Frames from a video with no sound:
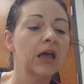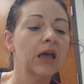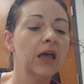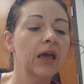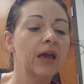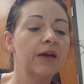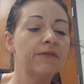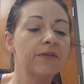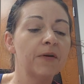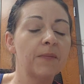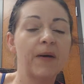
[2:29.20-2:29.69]

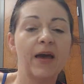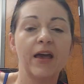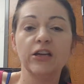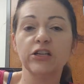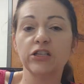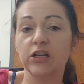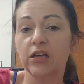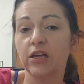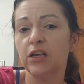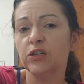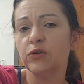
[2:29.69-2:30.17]
If a
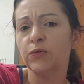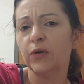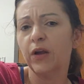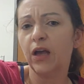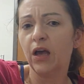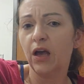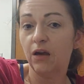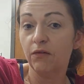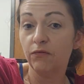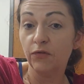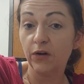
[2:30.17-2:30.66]
patient is
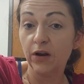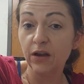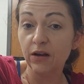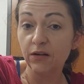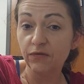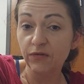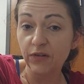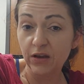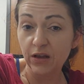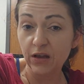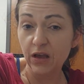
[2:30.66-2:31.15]

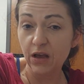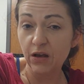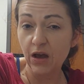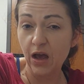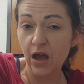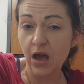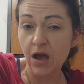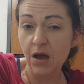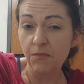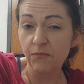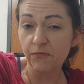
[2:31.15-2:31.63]
recovering
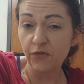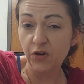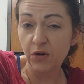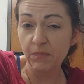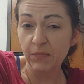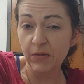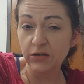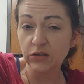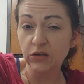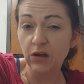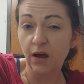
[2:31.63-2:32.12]

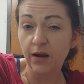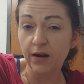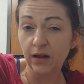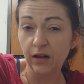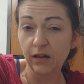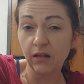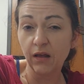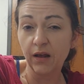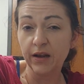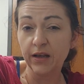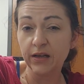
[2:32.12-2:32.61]
from a
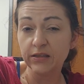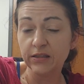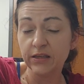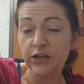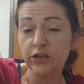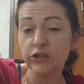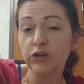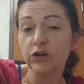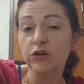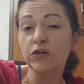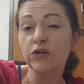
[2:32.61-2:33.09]
tonic-clonic
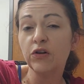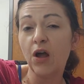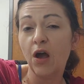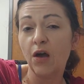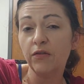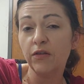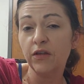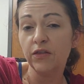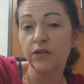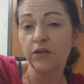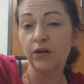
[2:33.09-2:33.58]
seizure,
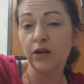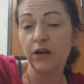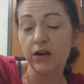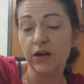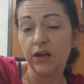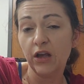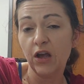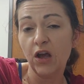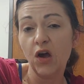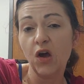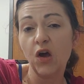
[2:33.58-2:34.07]
know that they're going
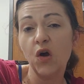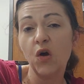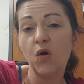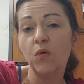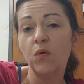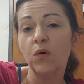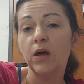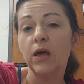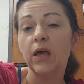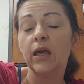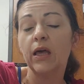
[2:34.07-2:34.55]
to
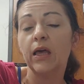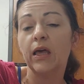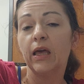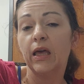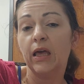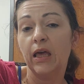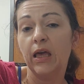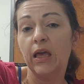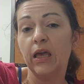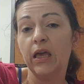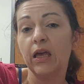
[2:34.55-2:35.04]
go
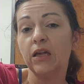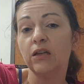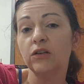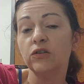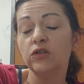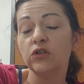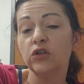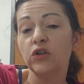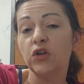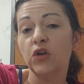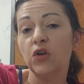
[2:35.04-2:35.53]

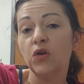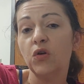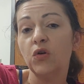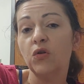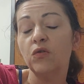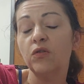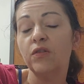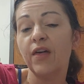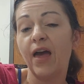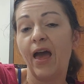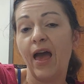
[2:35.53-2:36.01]

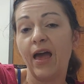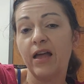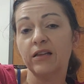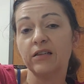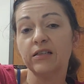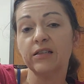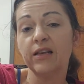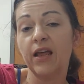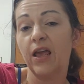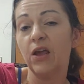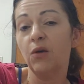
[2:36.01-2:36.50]
into that
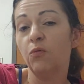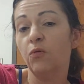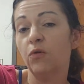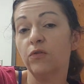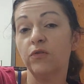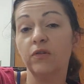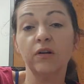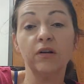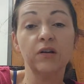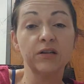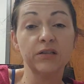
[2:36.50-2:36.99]
state where
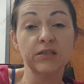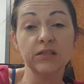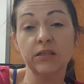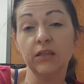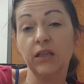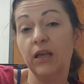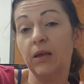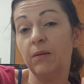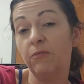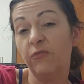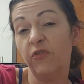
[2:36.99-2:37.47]
they're going to
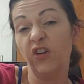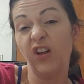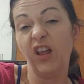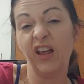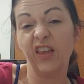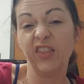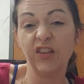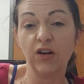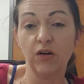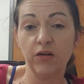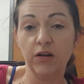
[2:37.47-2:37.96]
sleep for
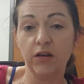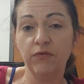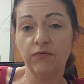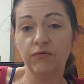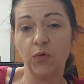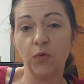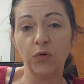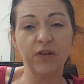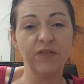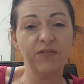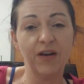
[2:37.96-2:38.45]
like 30,
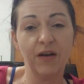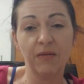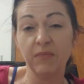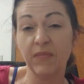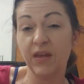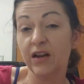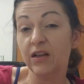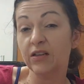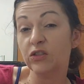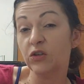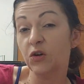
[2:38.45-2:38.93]
45
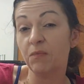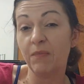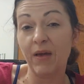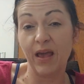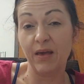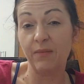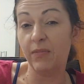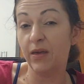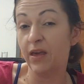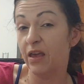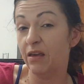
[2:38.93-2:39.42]
minutes or
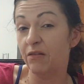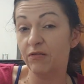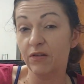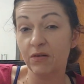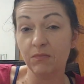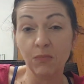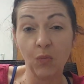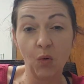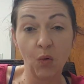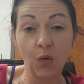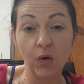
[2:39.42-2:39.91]
maybe
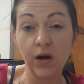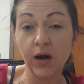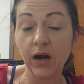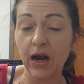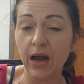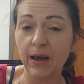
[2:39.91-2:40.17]
even more.